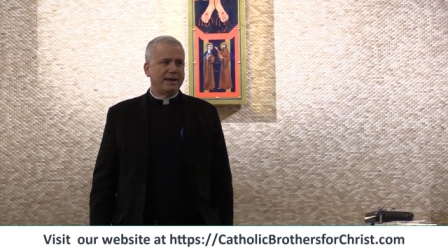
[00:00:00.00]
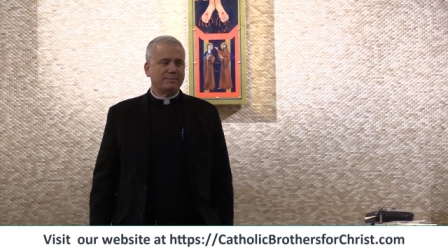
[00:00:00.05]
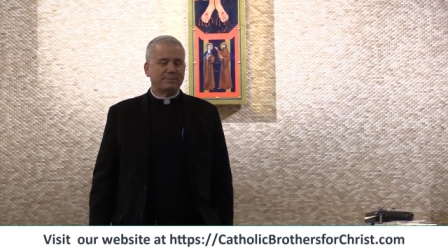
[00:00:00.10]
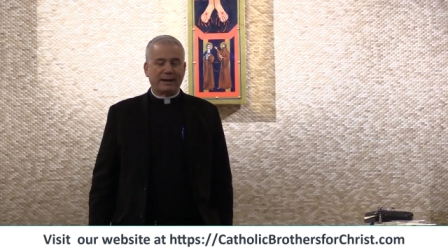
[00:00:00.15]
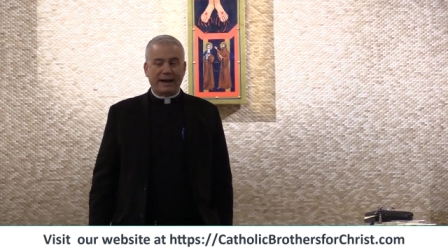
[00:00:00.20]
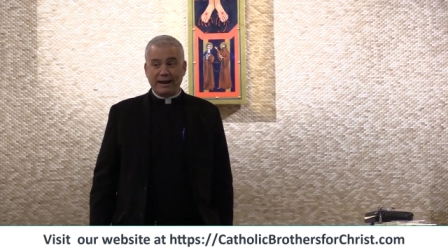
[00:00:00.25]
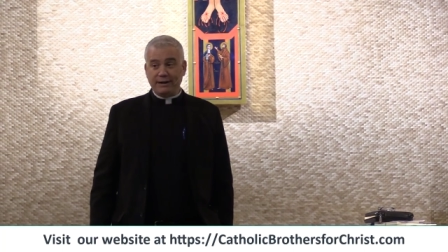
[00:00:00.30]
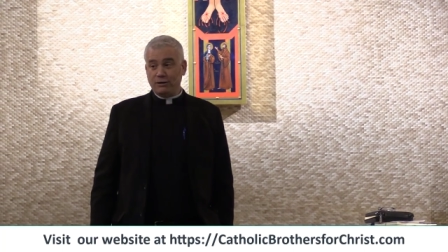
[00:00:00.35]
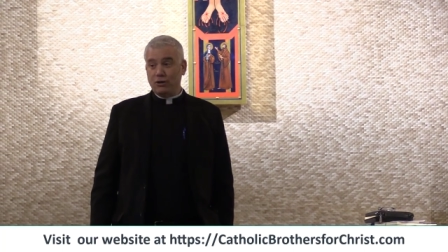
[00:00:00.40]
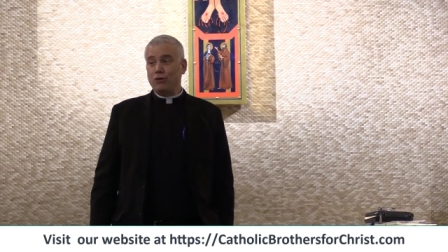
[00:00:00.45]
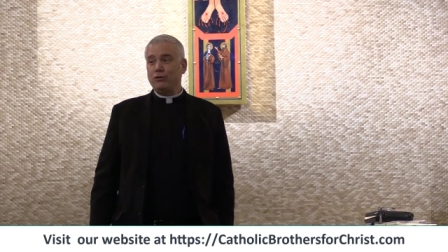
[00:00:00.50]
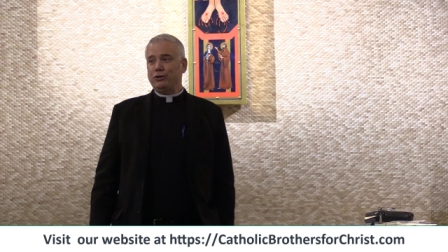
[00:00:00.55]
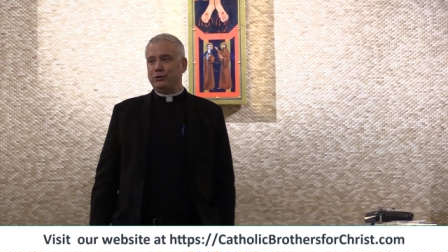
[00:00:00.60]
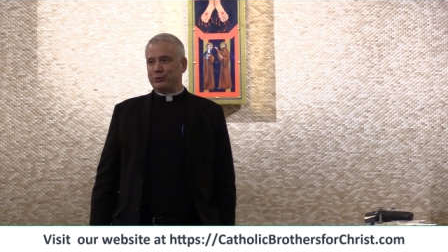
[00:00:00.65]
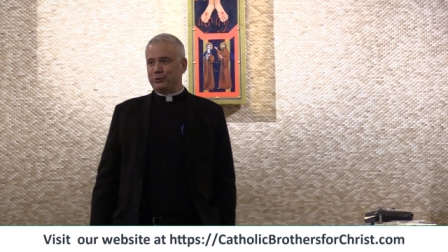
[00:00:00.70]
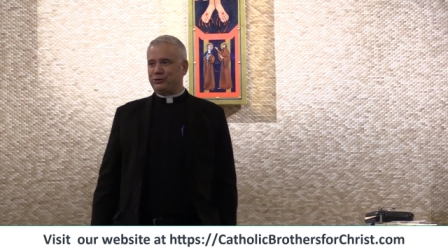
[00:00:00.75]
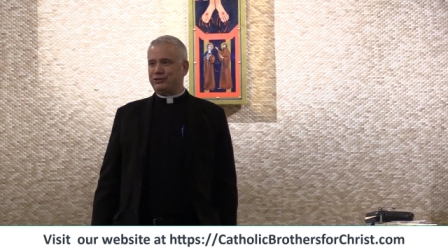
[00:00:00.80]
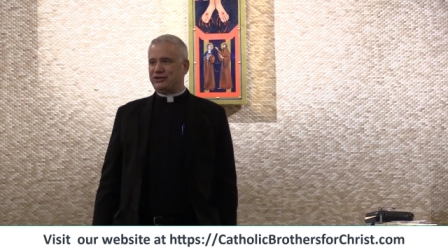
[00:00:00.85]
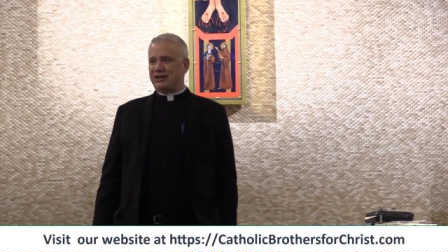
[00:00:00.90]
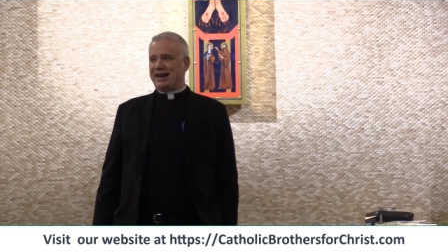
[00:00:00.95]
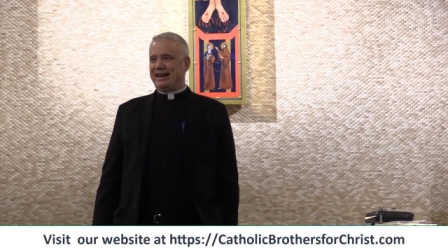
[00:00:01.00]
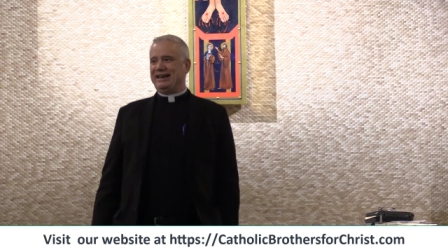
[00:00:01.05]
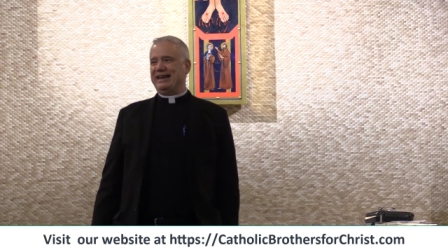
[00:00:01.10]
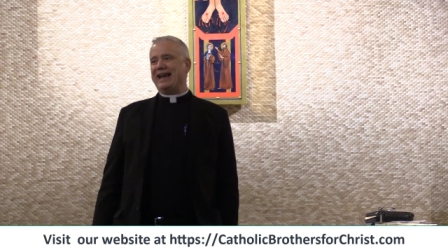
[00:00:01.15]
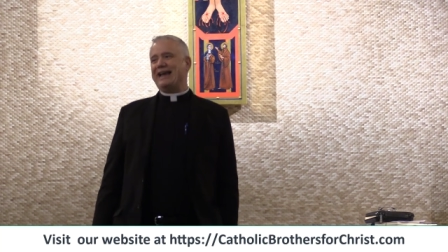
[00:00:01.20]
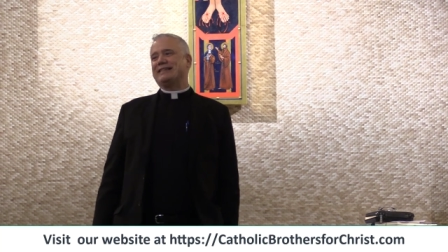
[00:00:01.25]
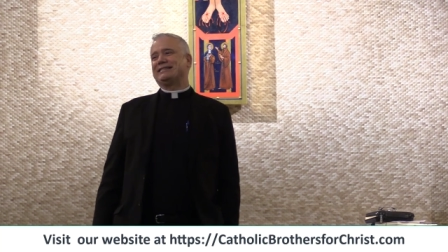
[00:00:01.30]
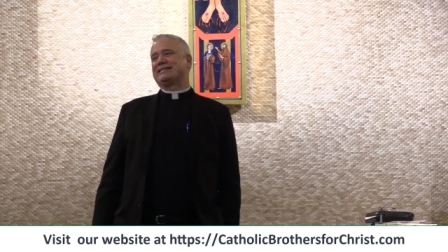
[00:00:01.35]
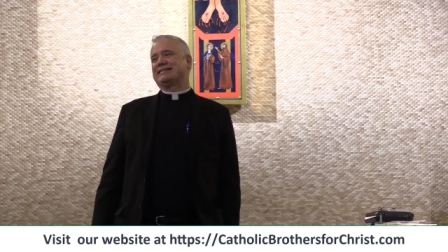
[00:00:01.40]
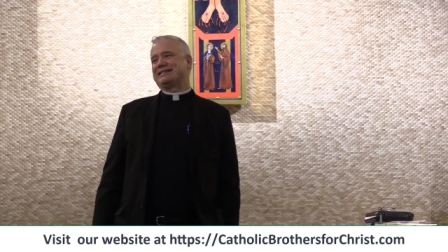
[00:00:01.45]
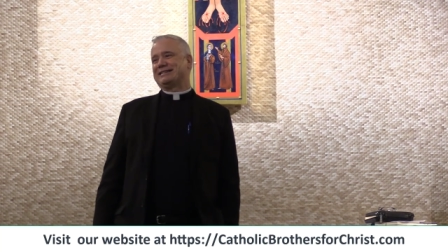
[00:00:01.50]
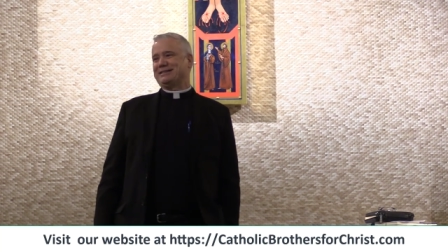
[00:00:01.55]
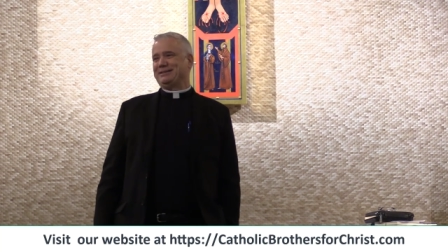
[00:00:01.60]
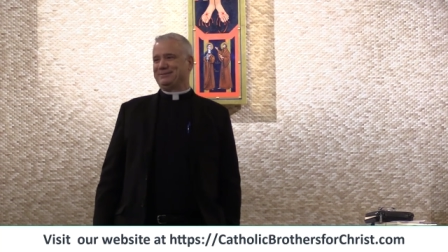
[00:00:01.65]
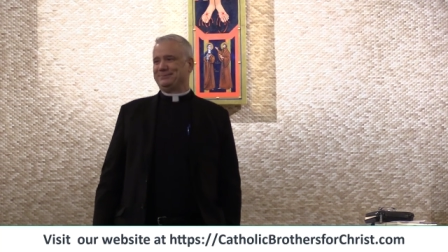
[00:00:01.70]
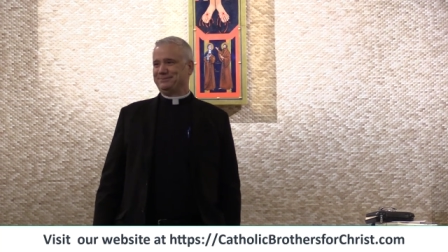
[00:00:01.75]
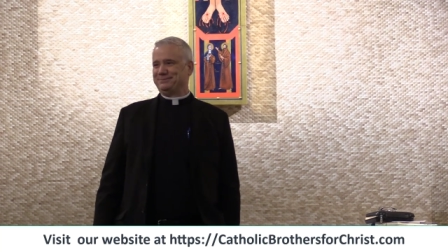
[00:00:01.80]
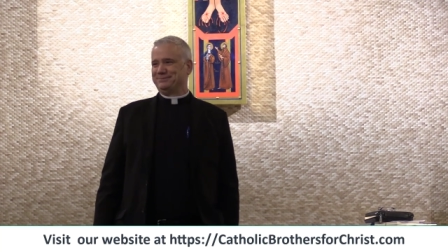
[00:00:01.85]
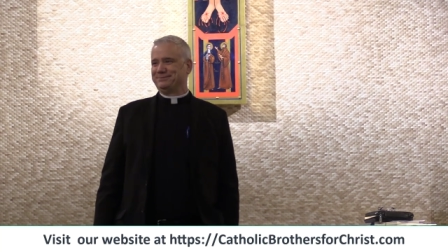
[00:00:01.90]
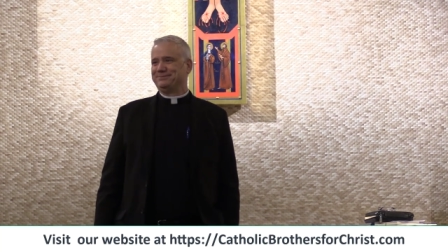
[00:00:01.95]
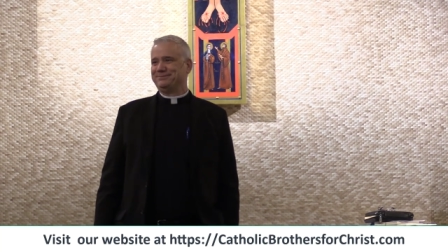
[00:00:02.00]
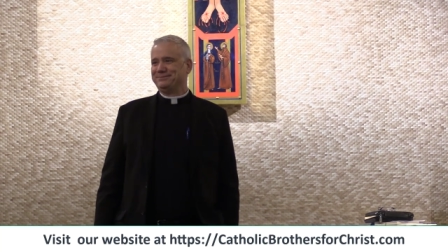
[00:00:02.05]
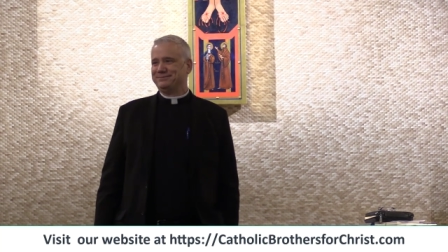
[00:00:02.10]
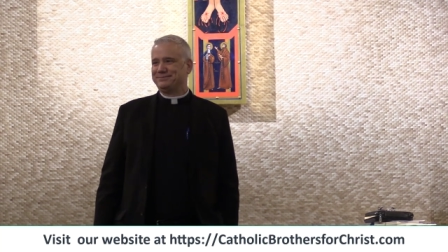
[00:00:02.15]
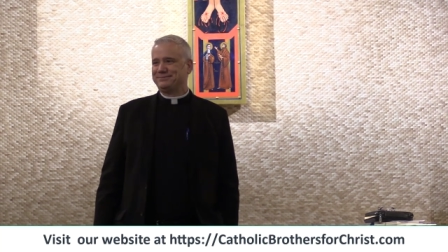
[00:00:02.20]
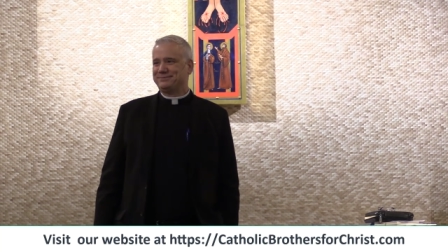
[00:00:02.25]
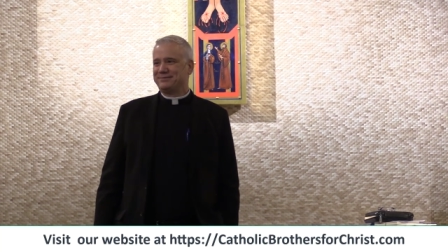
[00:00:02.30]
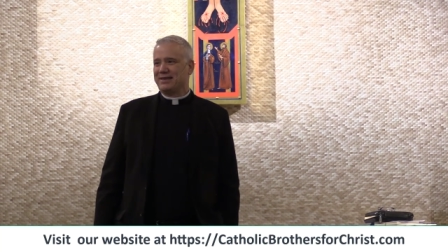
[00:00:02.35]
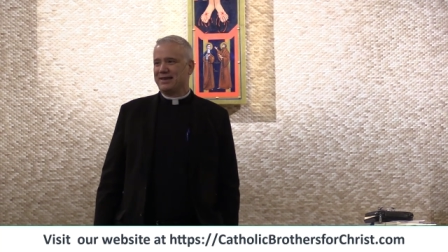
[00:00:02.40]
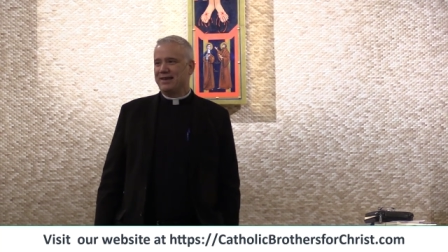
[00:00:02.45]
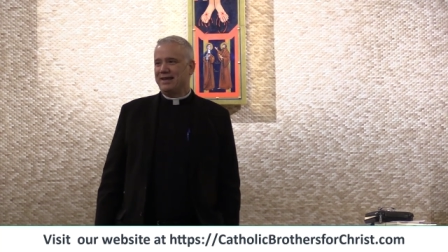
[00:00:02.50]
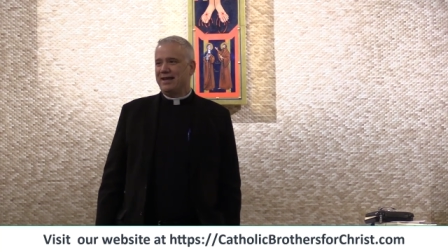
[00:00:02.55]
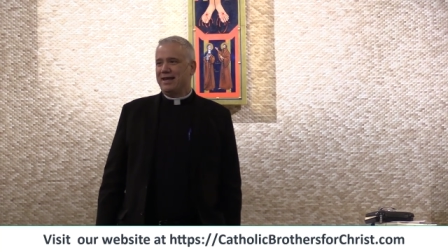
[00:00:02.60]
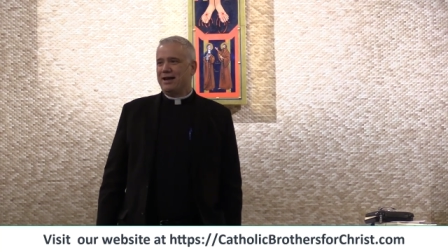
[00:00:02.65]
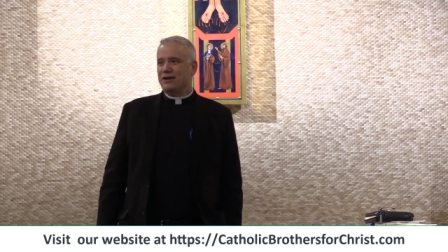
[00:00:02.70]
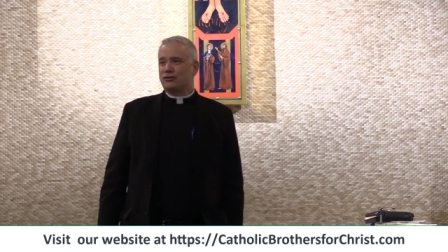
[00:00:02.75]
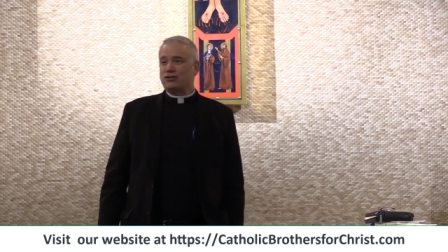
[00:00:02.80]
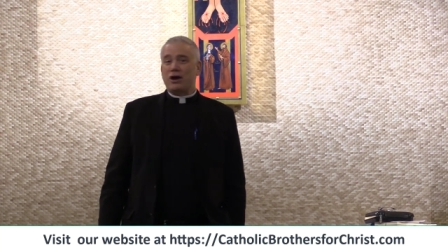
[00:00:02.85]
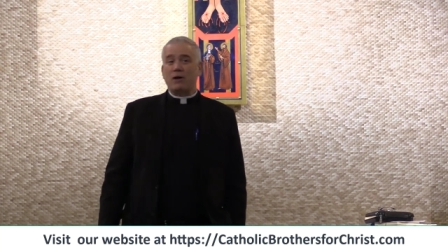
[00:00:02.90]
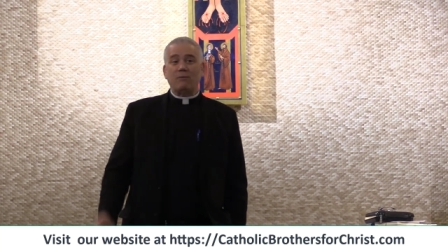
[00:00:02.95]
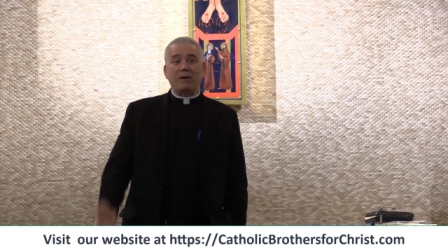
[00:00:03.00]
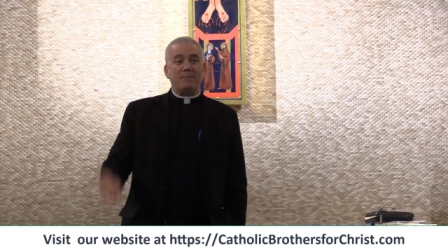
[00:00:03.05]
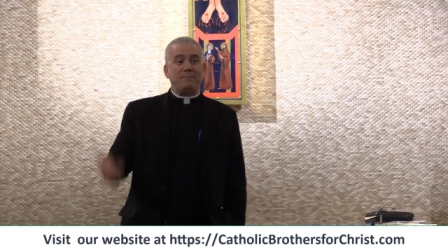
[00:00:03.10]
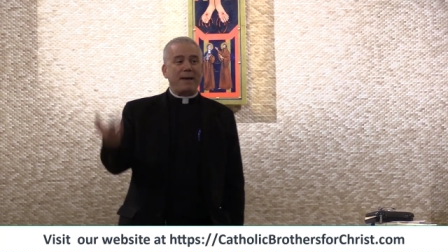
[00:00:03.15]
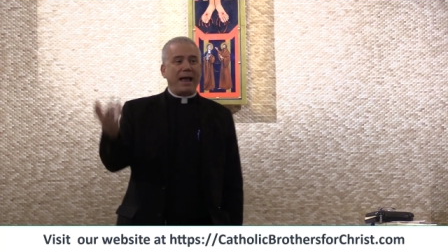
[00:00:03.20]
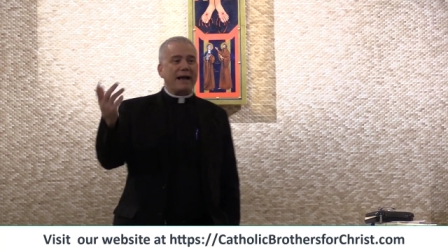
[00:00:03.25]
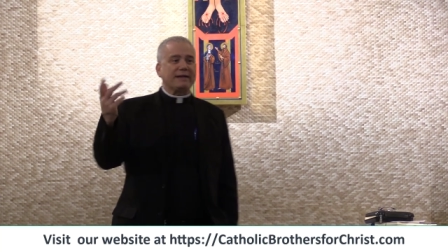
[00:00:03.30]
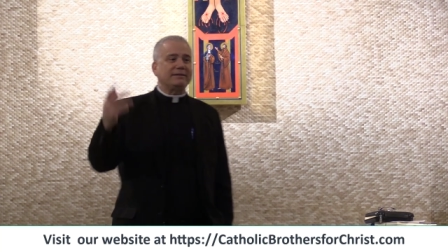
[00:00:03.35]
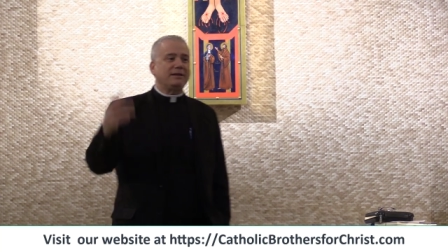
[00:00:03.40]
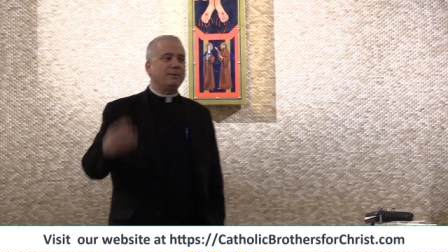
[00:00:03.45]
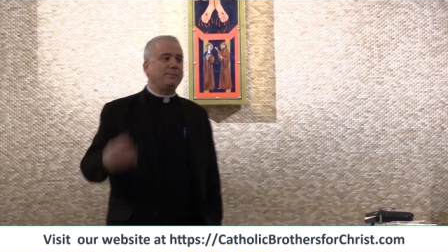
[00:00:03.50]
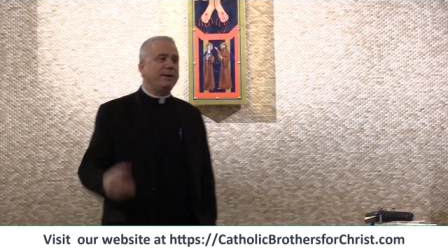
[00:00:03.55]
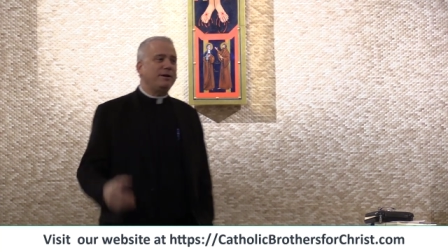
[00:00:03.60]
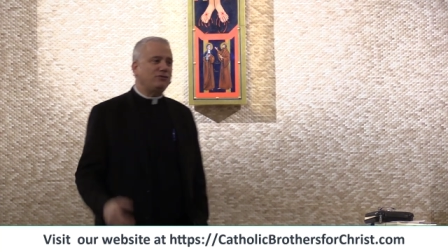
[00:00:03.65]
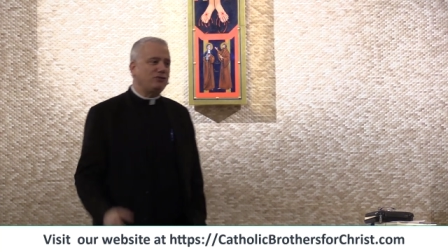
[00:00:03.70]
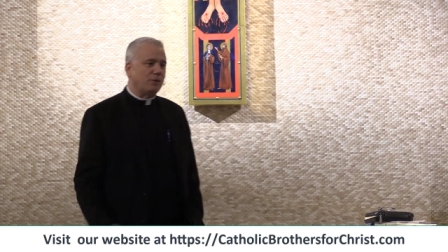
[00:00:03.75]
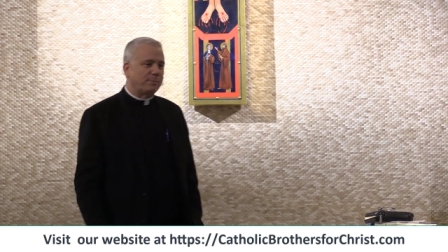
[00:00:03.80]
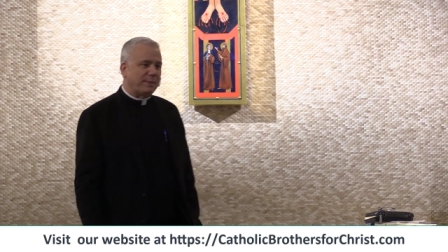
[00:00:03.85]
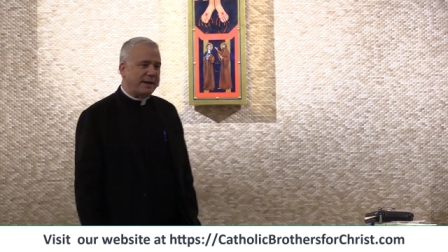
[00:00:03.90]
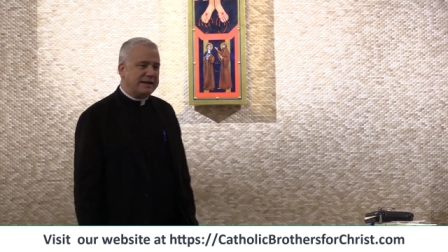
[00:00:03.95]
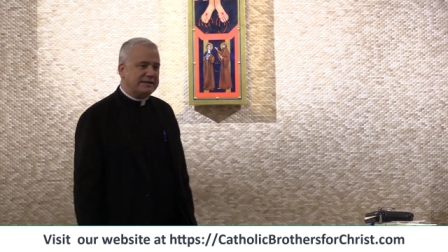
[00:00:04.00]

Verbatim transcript: But I know you'll say yes. So I went back to the bishop.